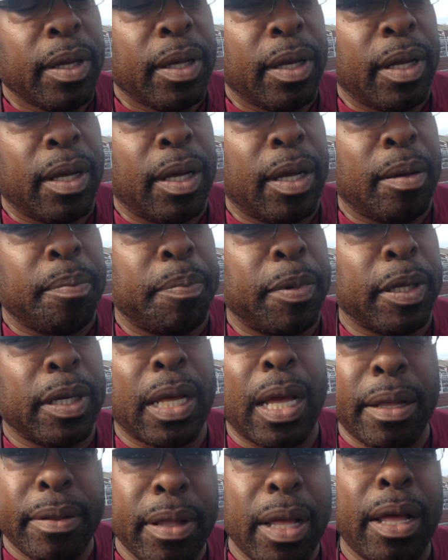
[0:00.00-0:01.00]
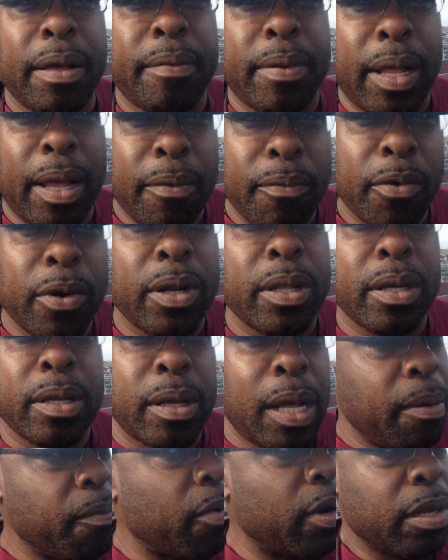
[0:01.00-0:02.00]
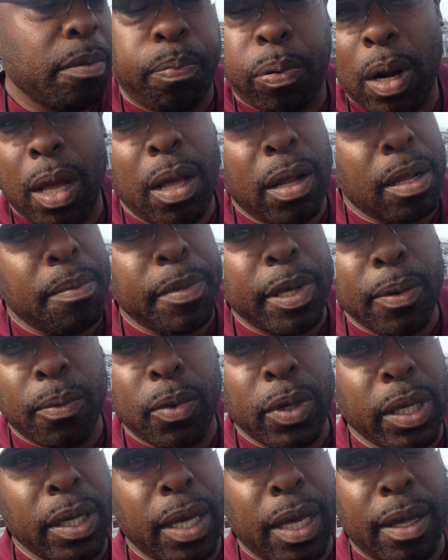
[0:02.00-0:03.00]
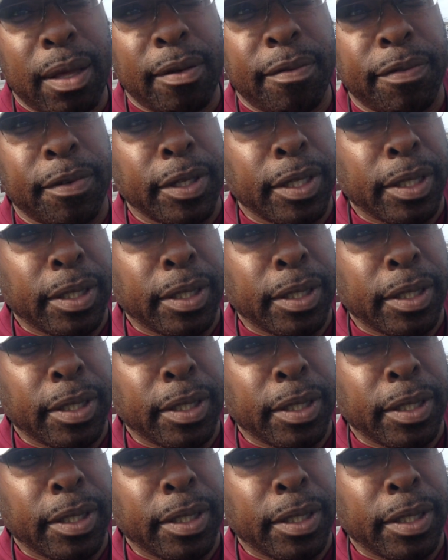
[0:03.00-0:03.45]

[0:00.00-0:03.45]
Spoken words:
But I'm really proud. I mean, we have